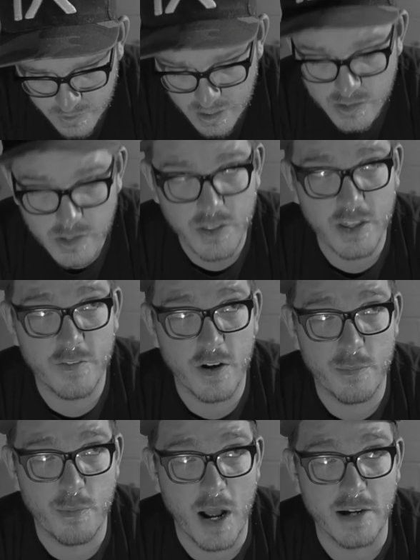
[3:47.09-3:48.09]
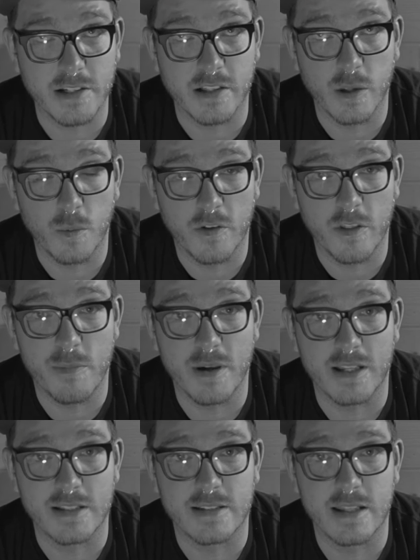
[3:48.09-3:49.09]
So I think very practically, one of the
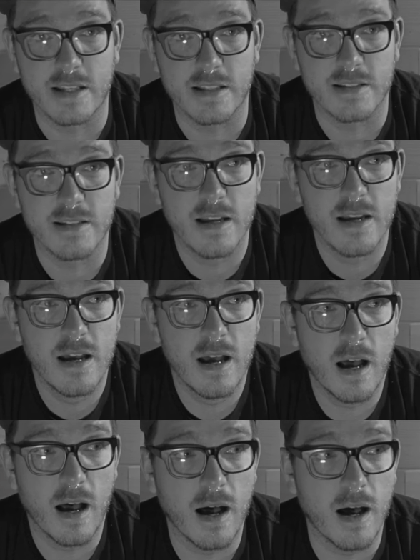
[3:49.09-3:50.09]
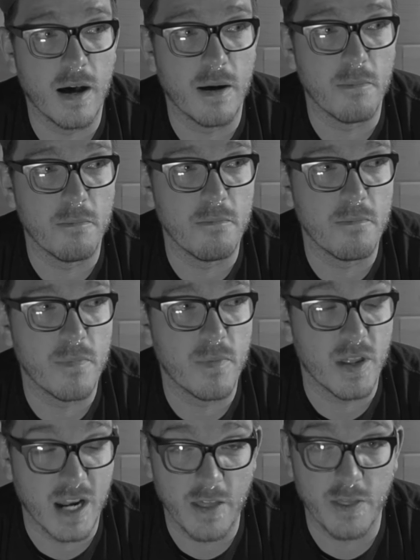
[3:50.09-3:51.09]
biggest things that
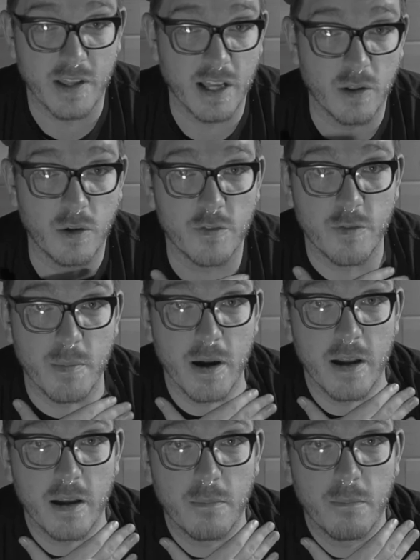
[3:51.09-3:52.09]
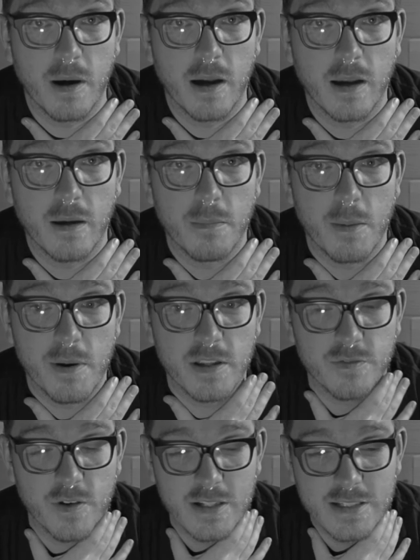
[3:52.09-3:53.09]
I think I learned from my
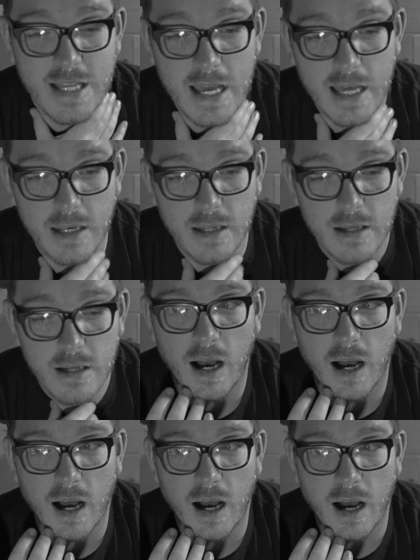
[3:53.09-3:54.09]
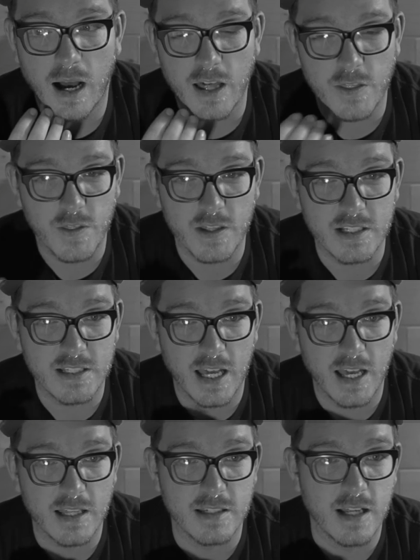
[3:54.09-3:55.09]
best friend Ted, I think
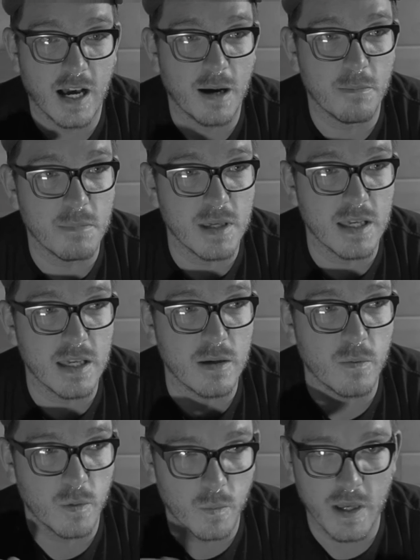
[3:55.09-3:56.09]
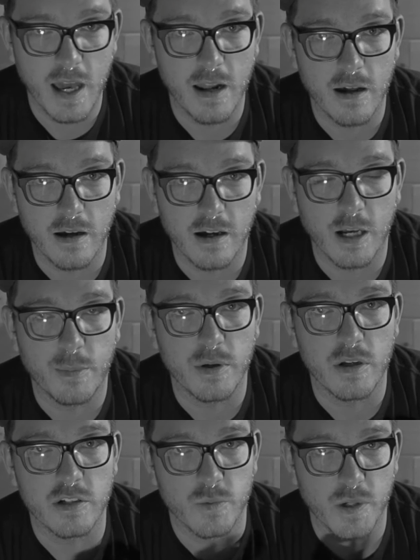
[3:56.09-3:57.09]
Ted taught me when we had a couple
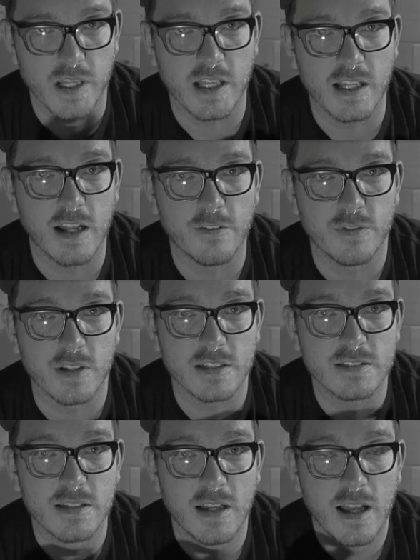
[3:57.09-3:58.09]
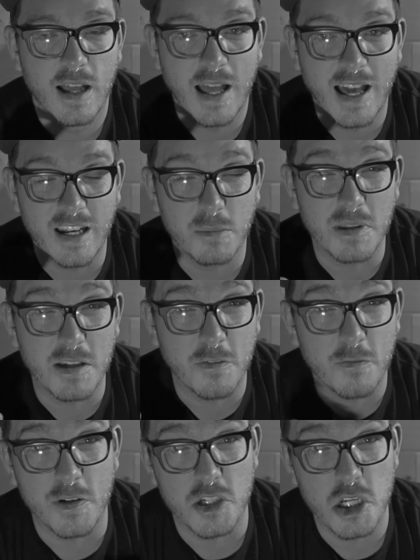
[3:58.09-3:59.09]
years working at Netflix how to be
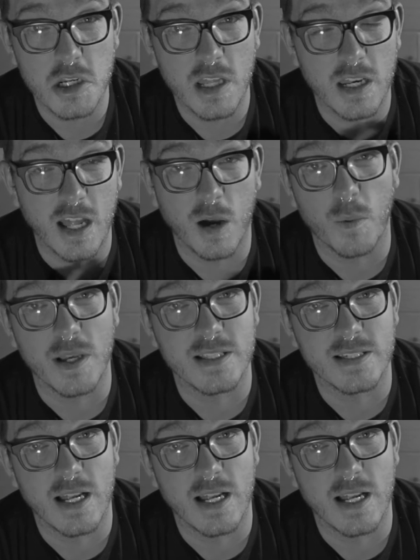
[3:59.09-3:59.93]
efficient and not waste